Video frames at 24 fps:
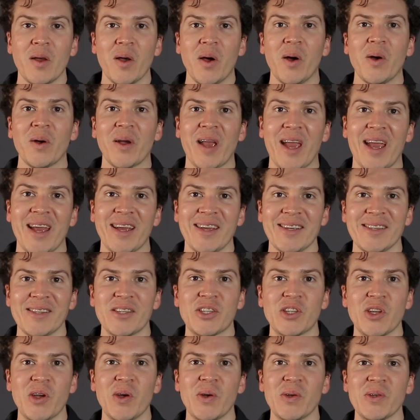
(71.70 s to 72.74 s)
Okay,
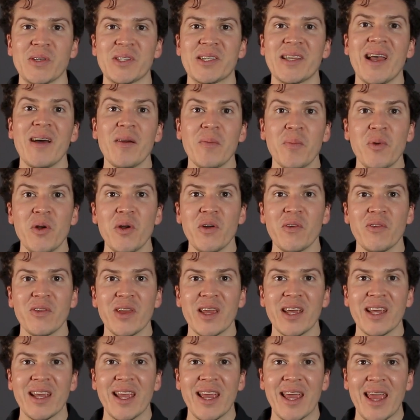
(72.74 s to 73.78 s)
so
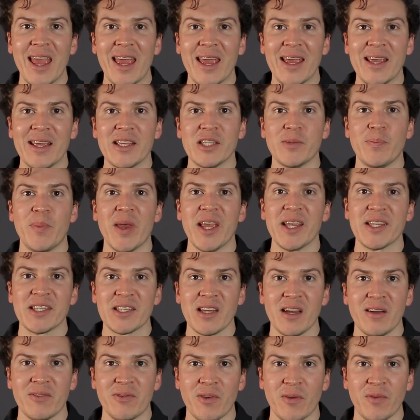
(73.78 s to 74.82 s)
soundproofing is based
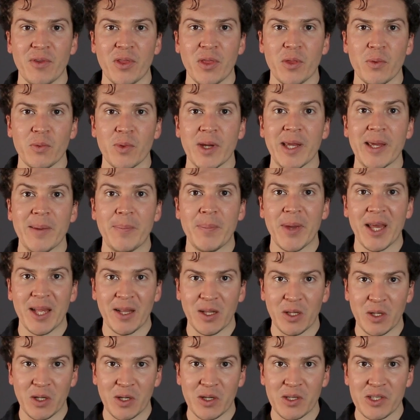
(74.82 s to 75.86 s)
off of three
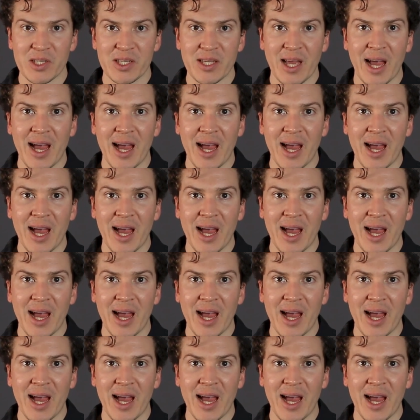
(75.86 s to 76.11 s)
pillars.